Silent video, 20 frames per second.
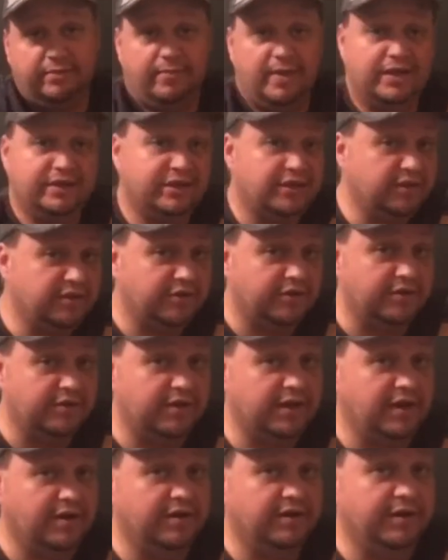My sister
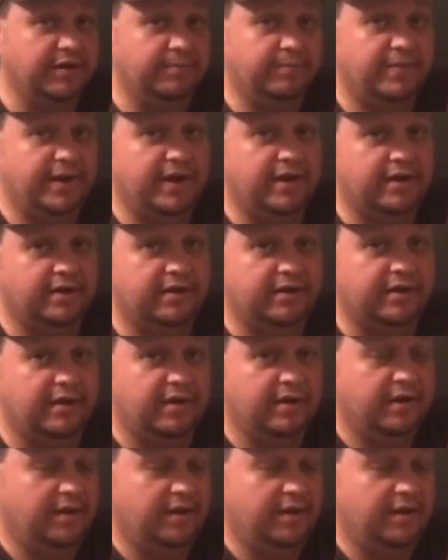is hearing impaired,